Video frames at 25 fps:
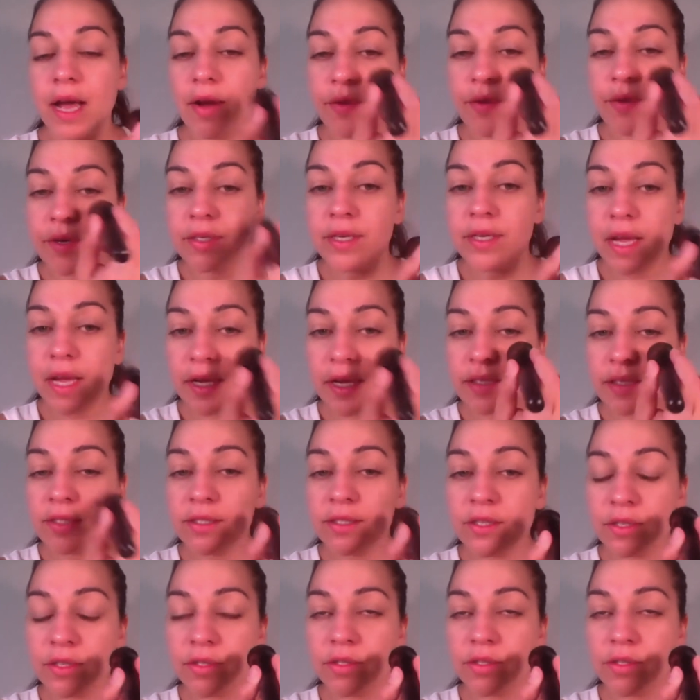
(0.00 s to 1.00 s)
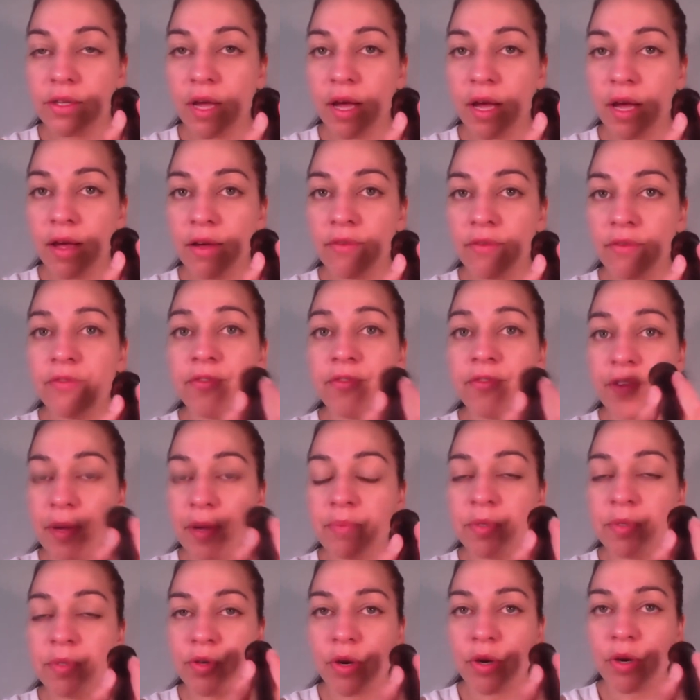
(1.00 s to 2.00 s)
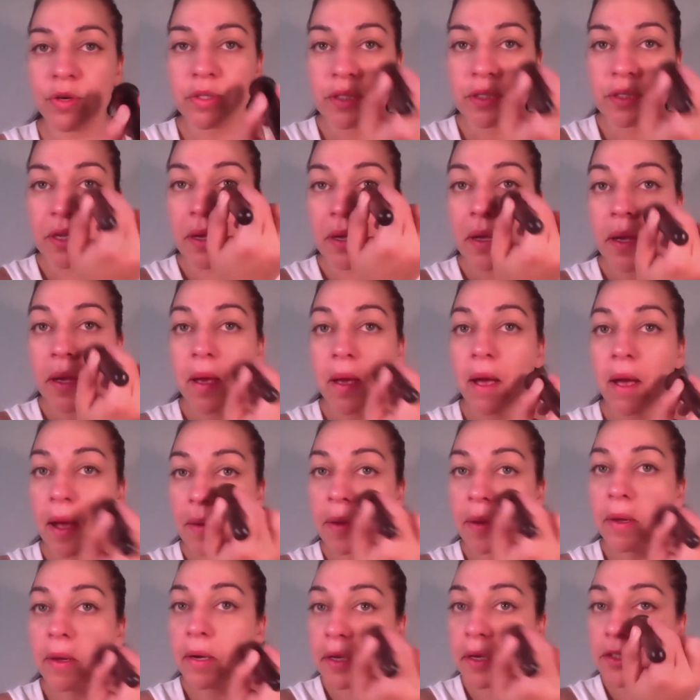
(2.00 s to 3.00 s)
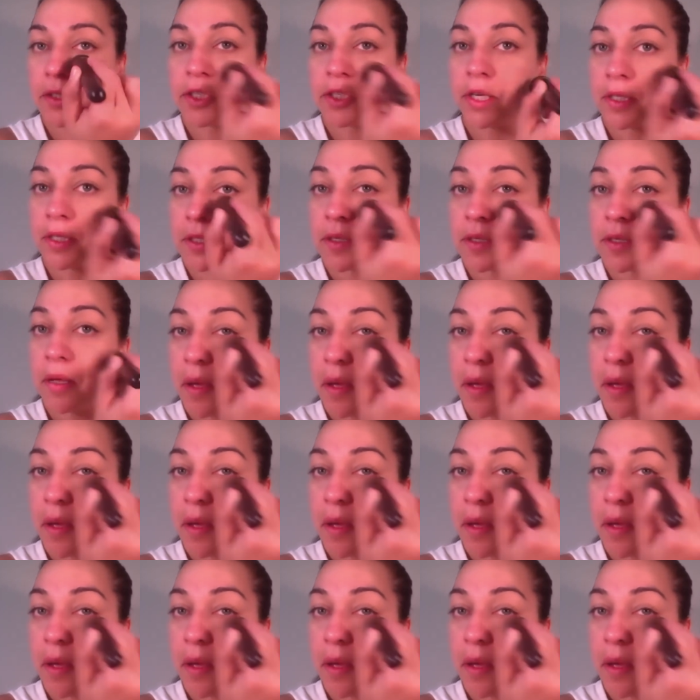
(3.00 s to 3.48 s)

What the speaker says: in nice firm strokes, I'm going to just